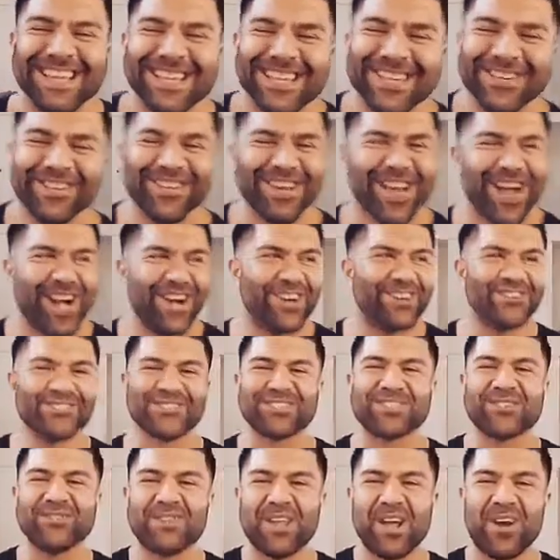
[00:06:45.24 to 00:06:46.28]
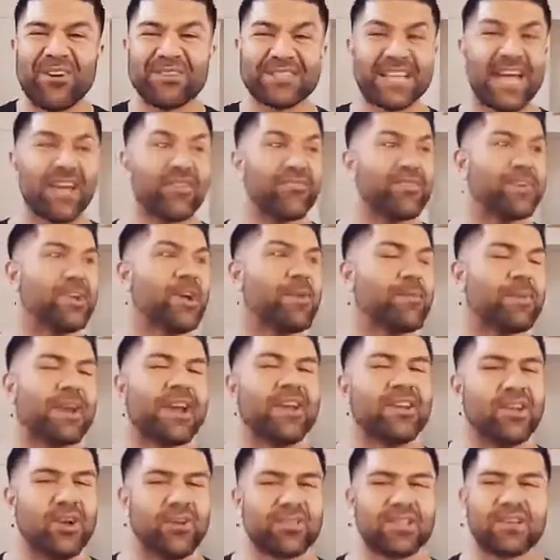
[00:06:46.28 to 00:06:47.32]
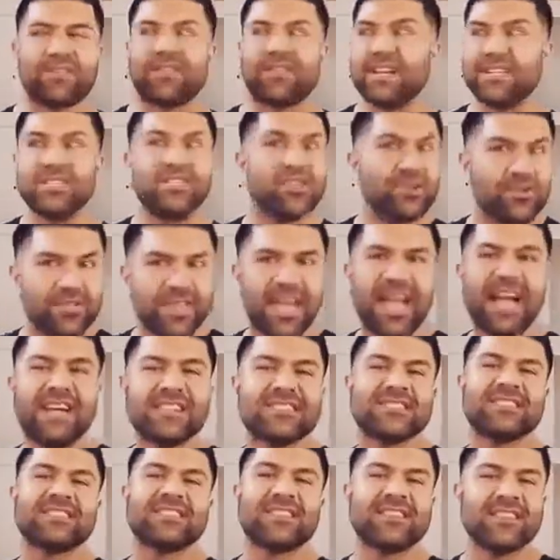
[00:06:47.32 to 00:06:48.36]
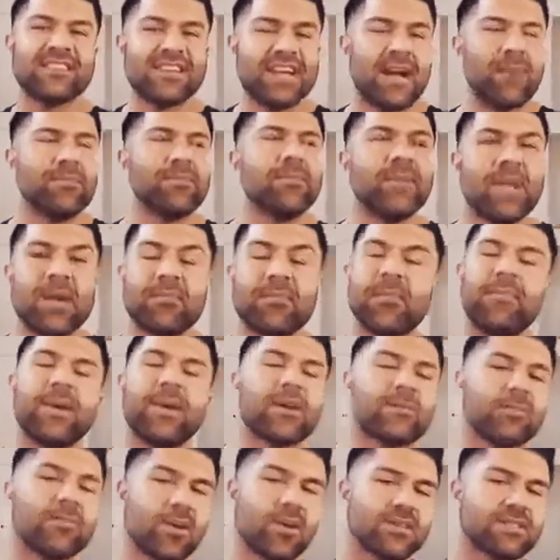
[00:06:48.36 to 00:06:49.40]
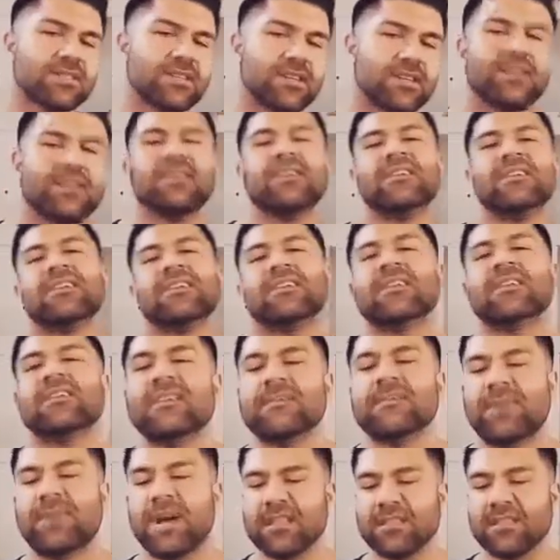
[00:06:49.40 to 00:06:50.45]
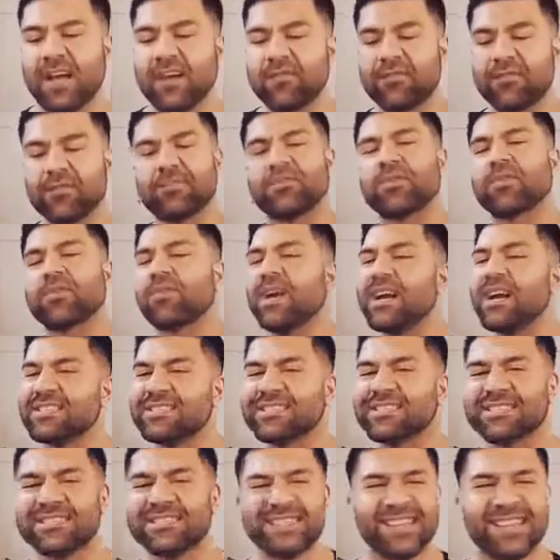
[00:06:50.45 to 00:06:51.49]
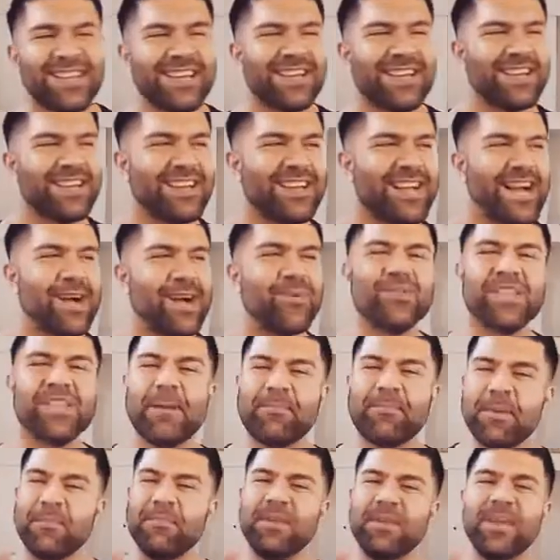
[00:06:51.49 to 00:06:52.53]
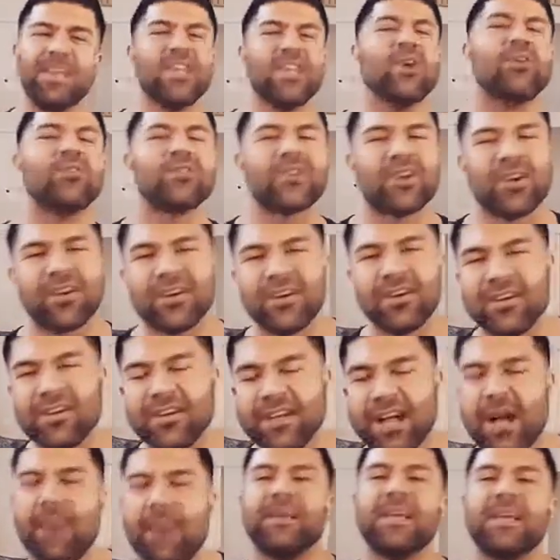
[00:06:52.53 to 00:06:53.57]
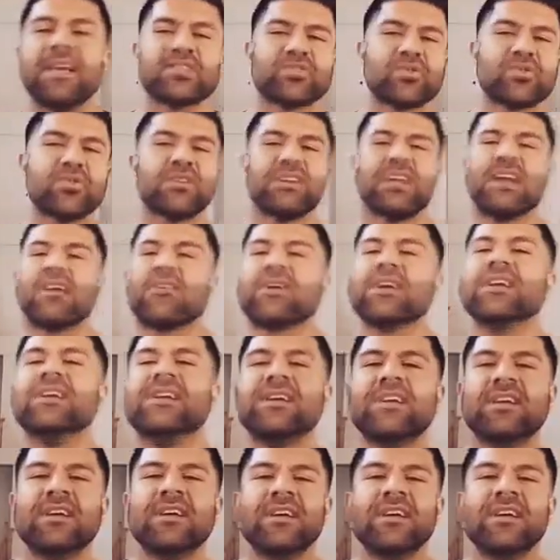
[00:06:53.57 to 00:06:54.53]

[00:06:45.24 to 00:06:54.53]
Who knows? Who knows? I don't know, but I know that if I do that, I'm going to become a better person. My life will progress. I will not be mediocre. I'll be extraordinary.